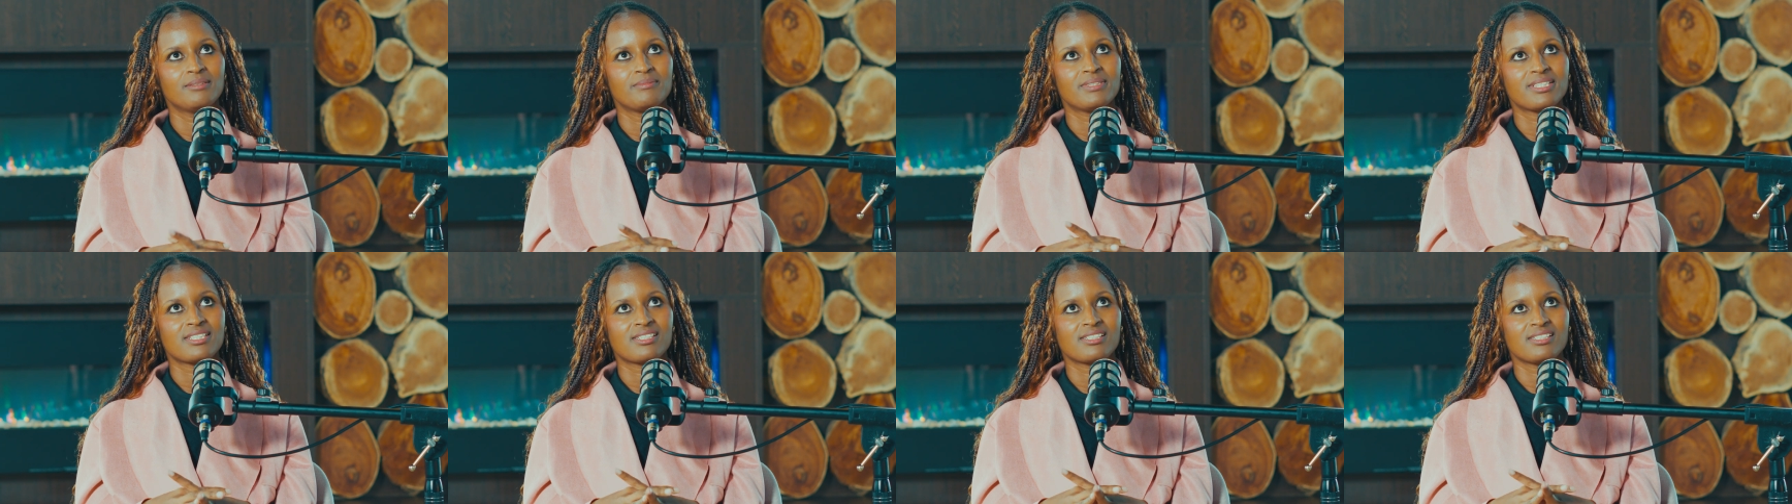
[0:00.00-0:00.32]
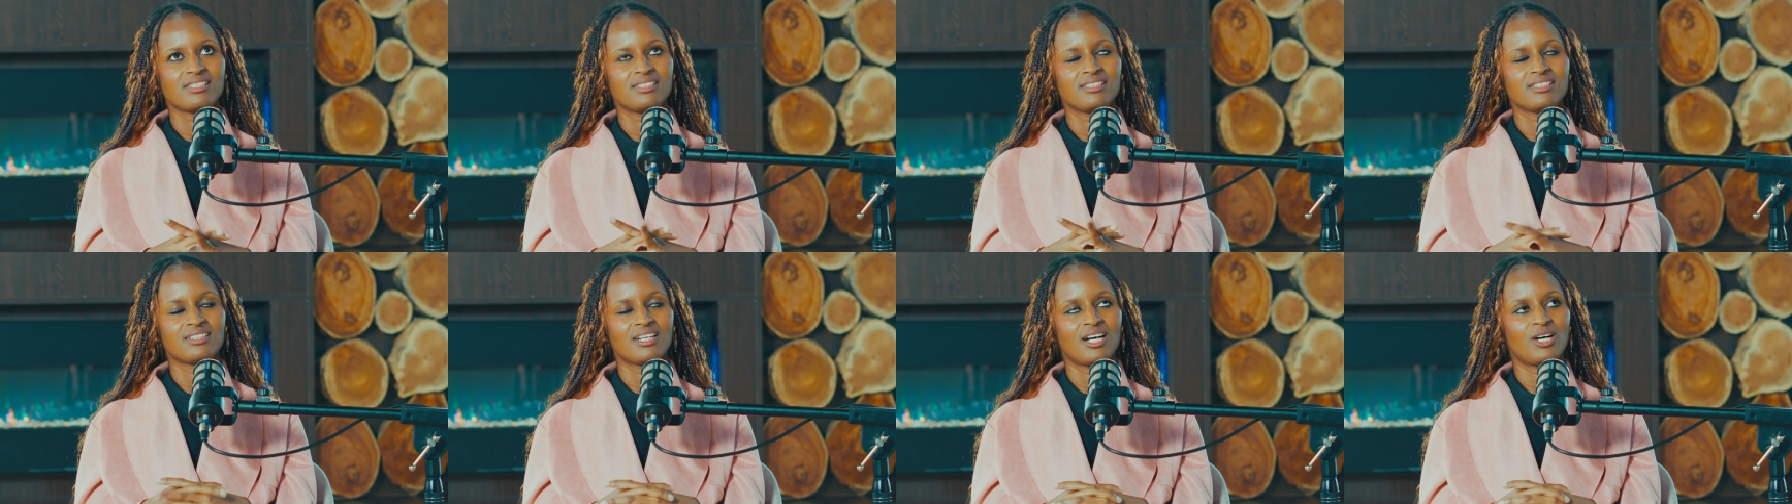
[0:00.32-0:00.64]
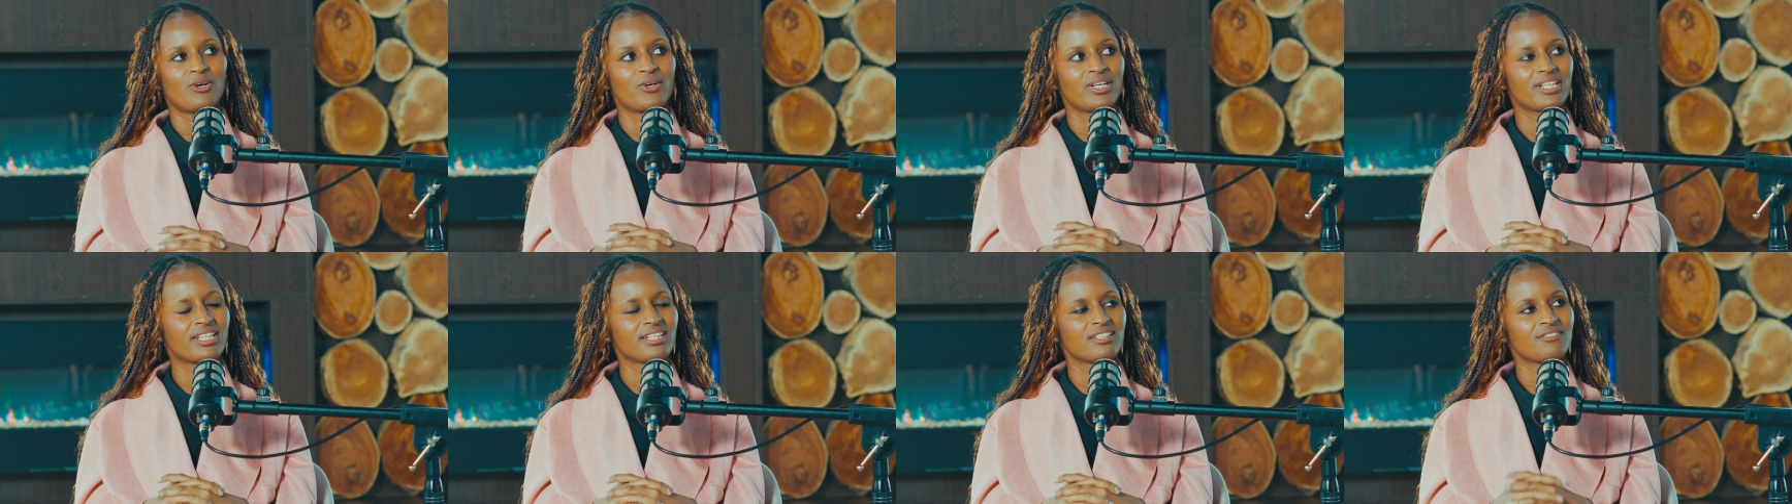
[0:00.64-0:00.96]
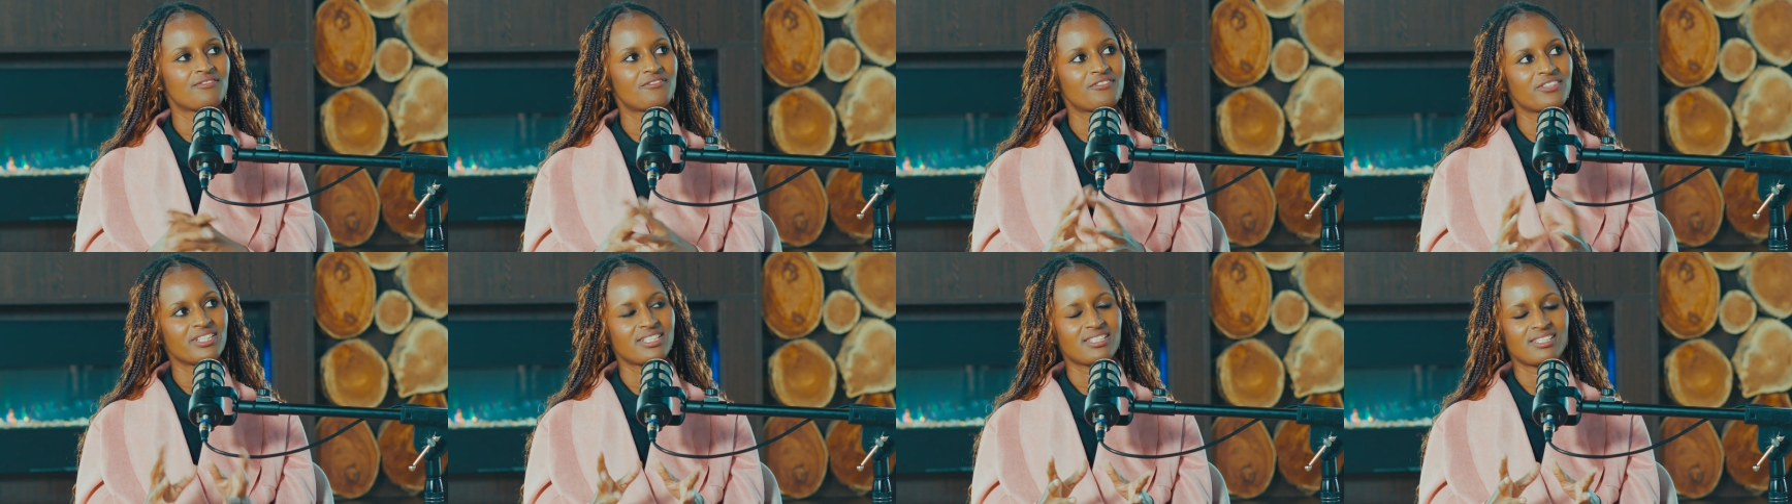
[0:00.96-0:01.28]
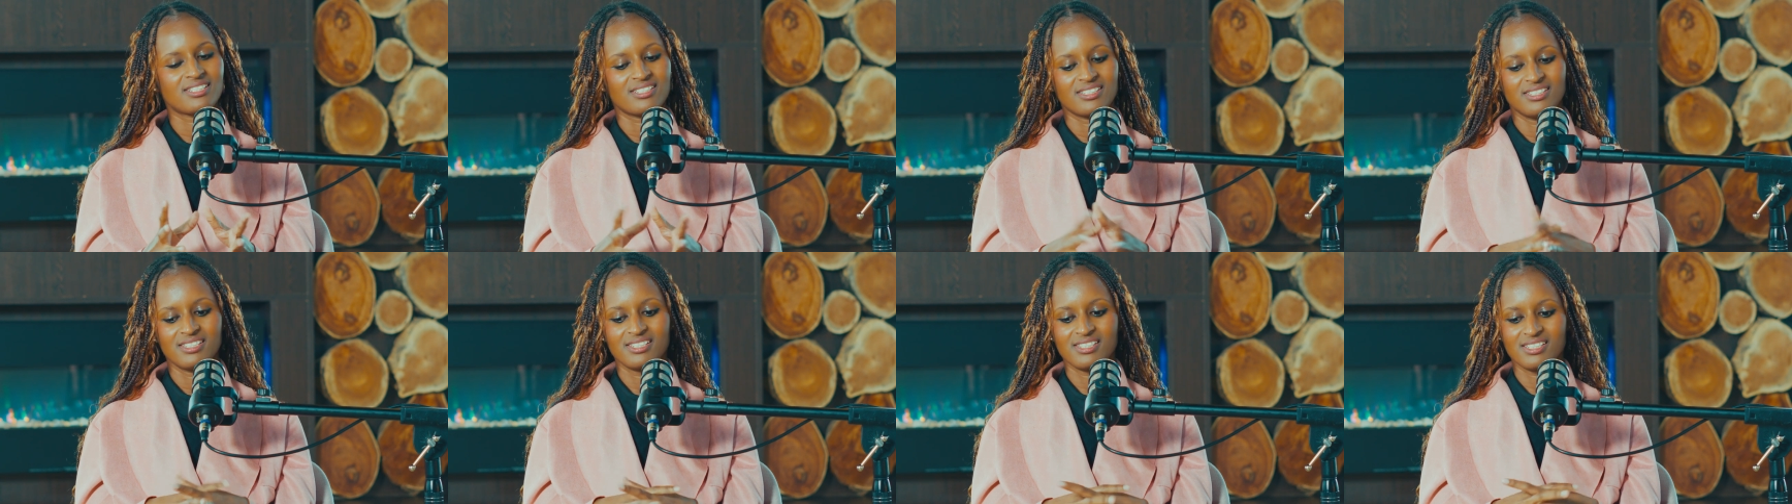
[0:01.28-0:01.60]
me see how I can phrase
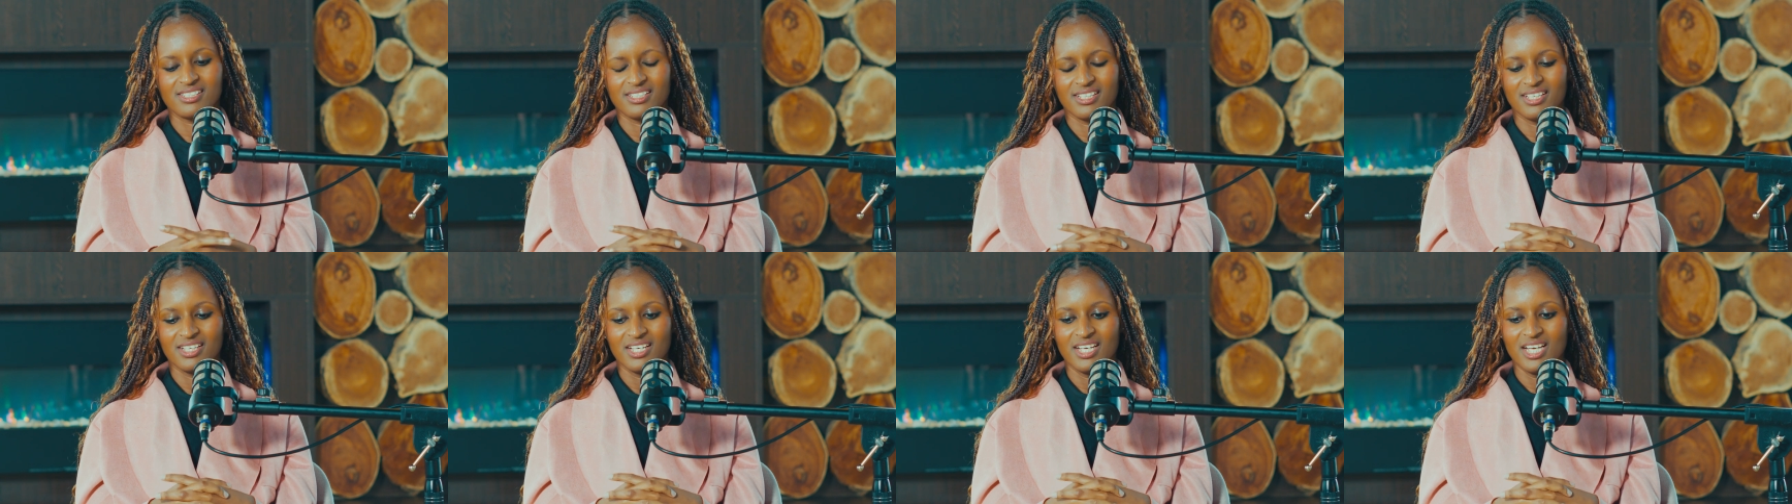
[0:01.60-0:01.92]
this.